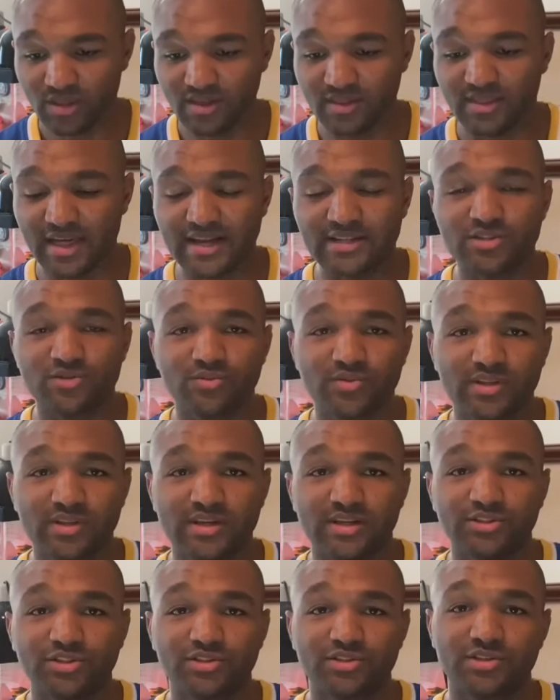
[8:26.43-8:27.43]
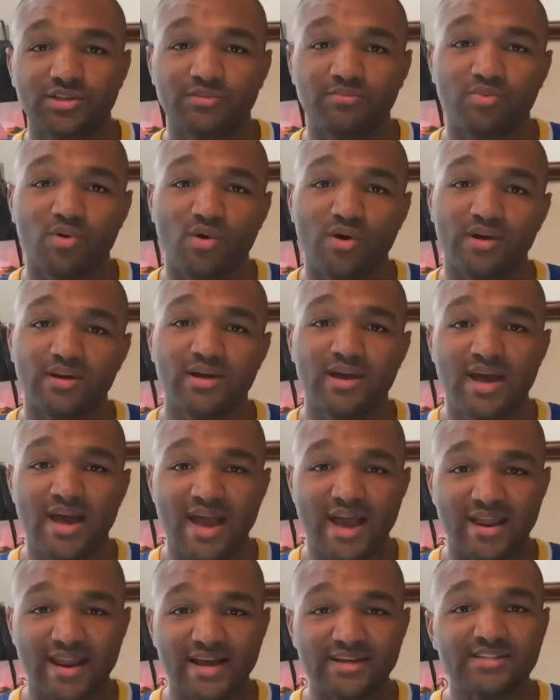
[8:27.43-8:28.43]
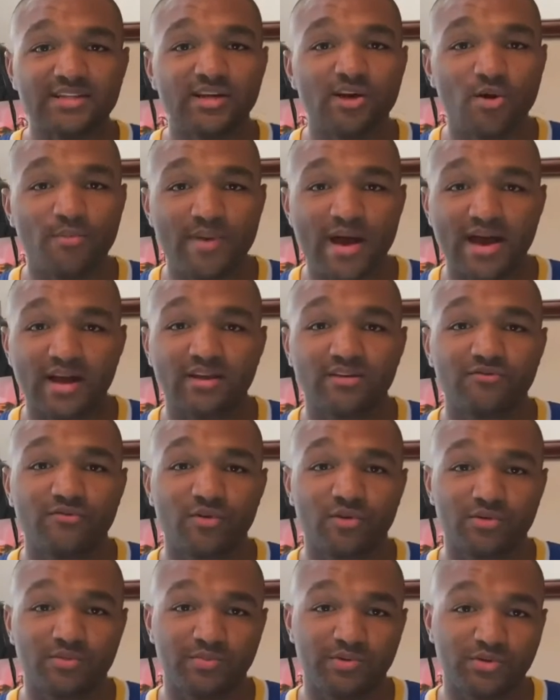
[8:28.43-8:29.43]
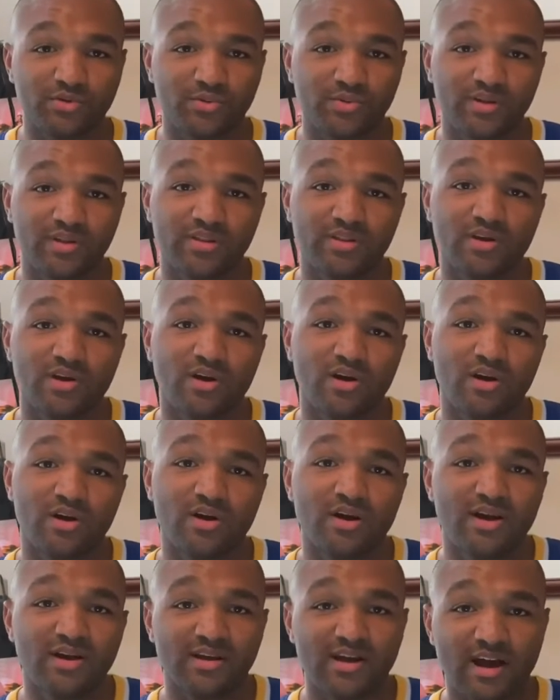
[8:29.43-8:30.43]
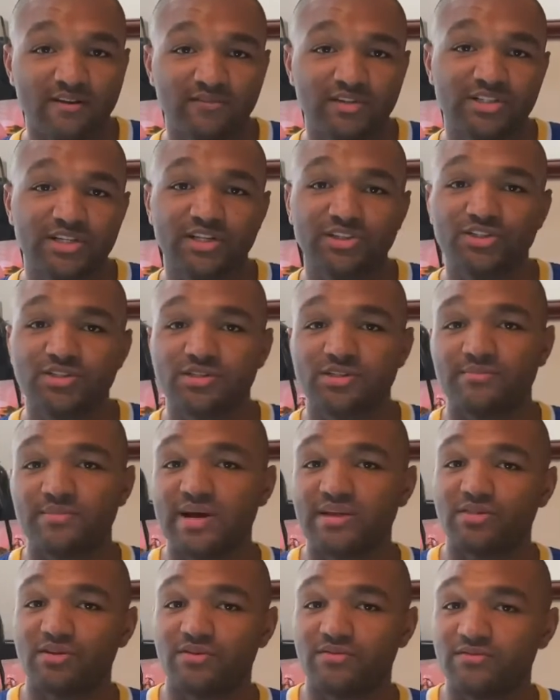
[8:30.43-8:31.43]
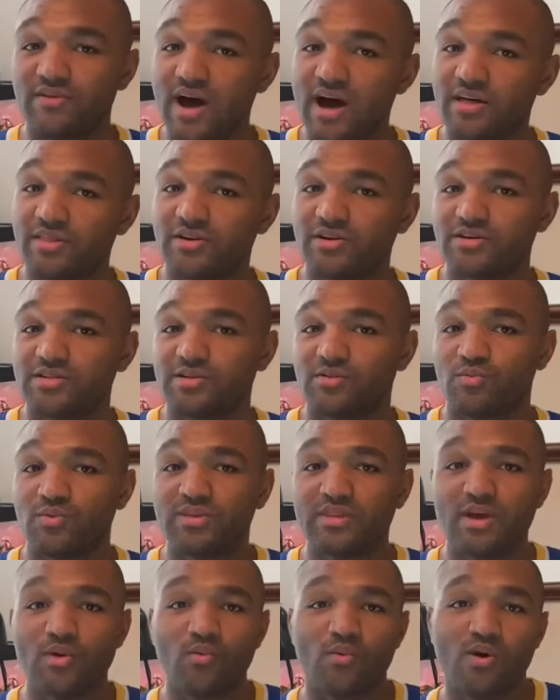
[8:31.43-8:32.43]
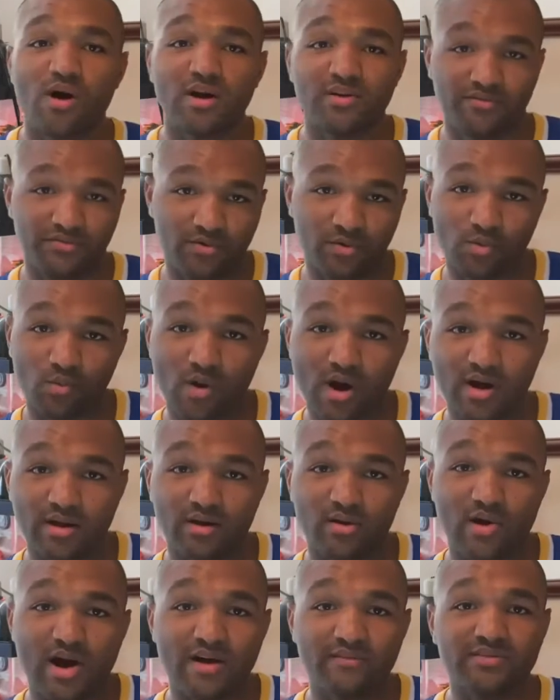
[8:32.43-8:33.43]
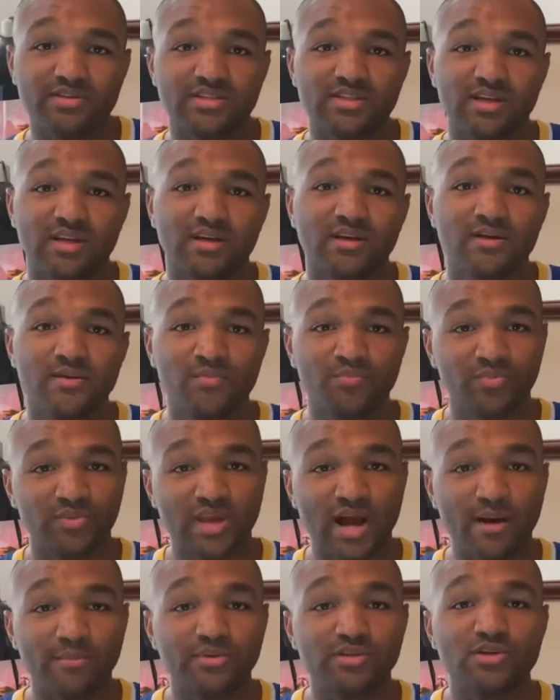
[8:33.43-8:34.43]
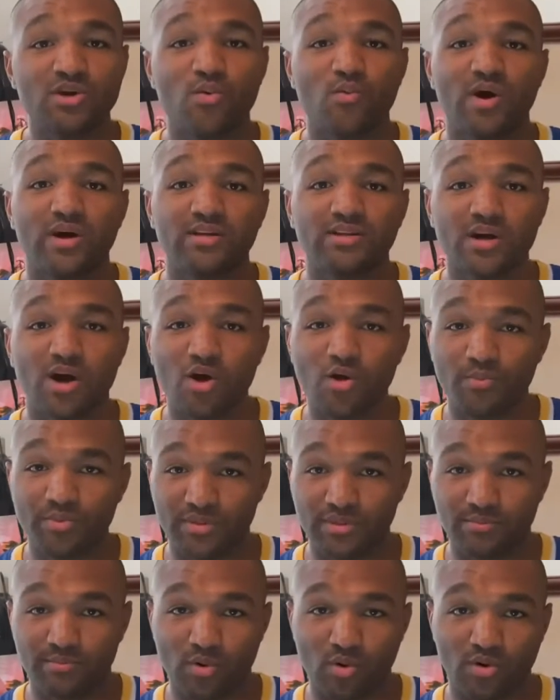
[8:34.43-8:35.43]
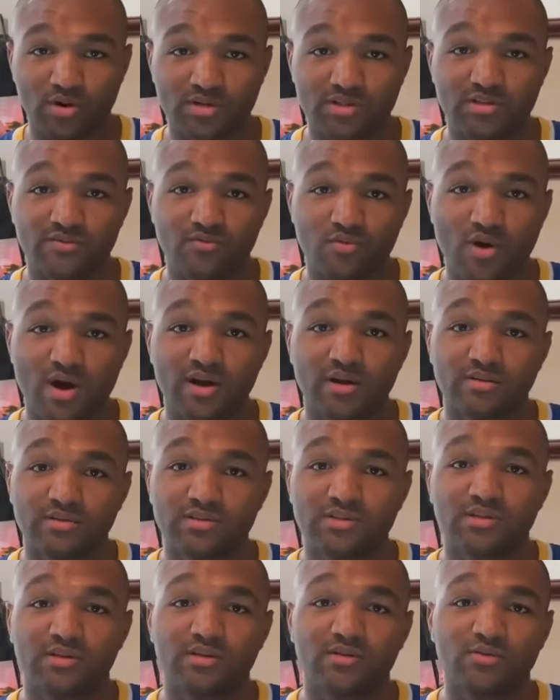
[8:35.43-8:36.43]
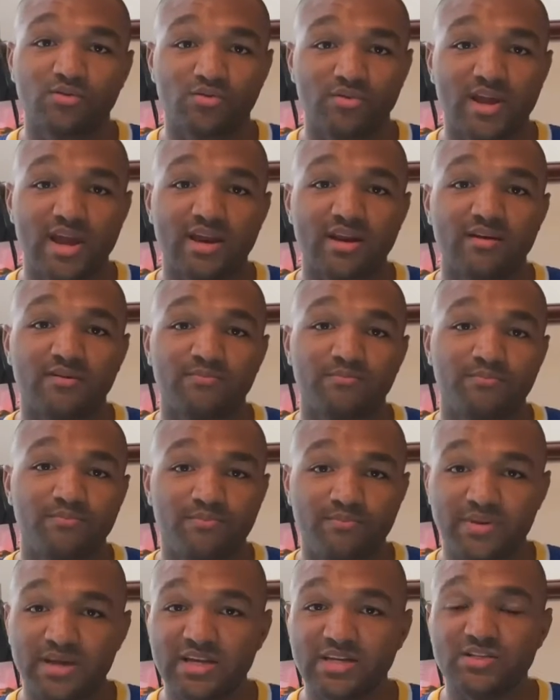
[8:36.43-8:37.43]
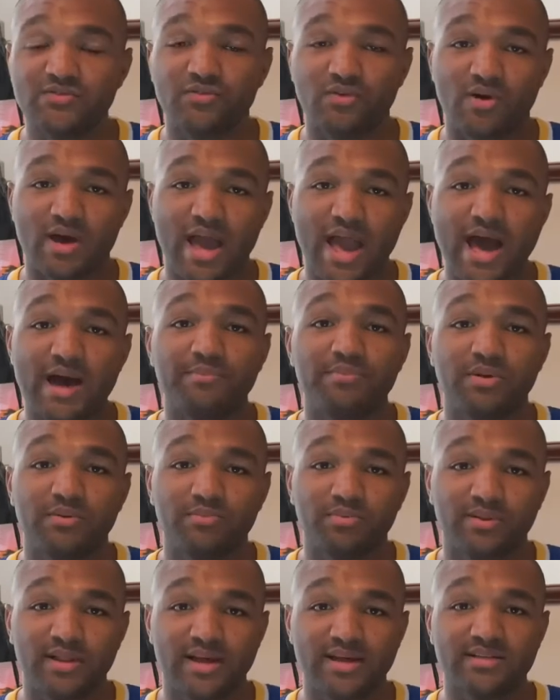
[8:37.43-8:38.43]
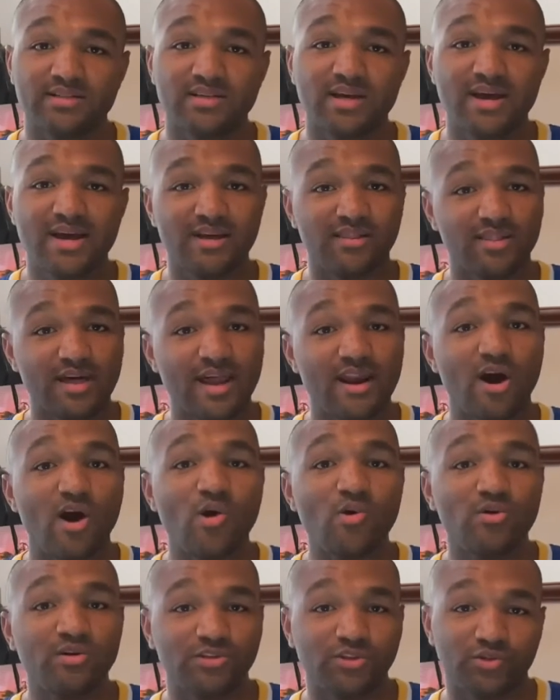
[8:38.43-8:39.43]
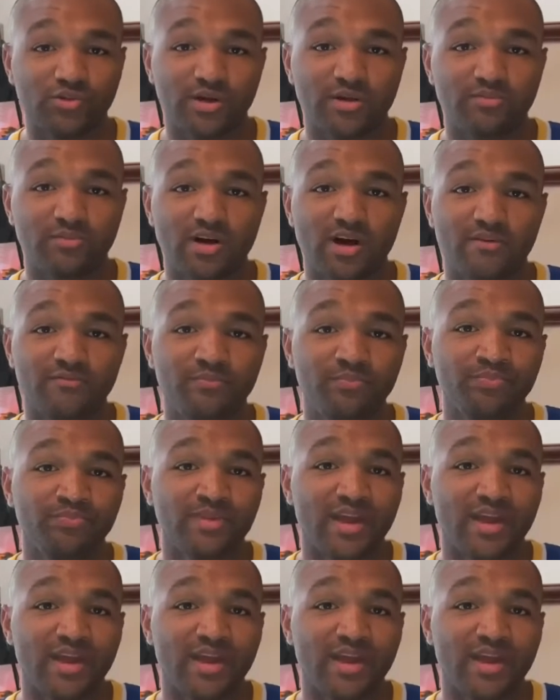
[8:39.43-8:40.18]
that's a really interesting point. And as they go back and forth between their conversations about their fathers and what they want for Wano, obviously Yamato wanted to open the borders of Wano to create a peaceful, happy place that Oden dreamed of.